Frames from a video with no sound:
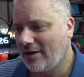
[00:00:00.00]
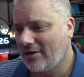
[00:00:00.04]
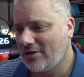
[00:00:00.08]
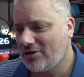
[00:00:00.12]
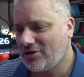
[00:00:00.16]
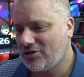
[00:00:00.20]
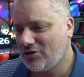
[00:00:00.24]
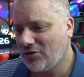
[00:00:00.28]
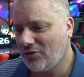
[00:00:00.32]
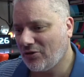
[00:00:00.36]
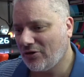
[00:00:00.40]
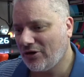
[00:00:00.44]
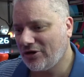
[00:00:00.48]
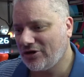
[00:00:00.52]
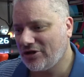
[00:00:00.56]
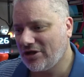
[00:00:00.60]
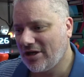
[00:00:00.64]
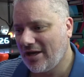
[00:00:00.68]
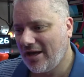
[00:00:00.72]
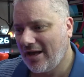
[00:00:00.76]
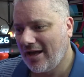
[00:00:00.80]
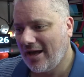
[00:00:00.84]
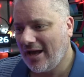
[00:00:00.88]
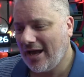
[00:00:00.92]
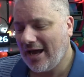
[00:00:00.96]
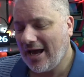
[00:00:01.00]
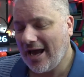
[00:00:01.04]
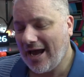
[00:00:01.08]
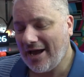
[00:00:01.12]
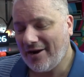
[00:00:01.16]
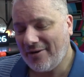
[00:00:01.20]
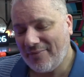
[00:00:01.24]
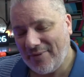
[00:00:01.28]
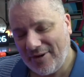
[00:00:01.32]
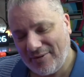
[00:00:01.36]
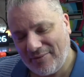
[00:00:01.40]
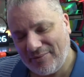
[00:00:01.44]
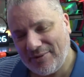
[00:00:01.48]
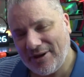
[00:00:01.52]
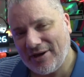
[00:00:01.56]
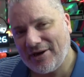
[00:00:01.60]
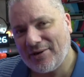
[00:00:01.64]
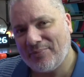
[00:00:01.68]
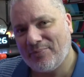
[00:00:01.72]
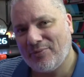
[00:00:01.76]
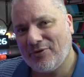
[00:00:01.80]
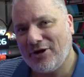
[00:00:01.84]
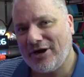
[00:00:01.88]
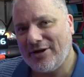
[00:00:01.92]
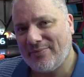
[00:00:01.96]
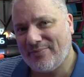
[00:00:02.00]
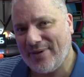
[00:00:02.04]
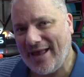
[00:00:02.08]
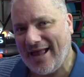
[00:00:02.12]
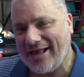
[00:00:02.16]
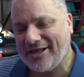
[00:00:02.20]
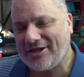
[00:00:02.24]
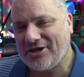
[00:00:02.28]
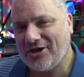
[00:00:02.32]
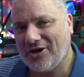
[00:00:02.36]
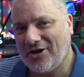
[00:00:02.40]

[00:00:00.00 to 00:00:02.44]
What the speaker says: storage. And then I'm going to bring back,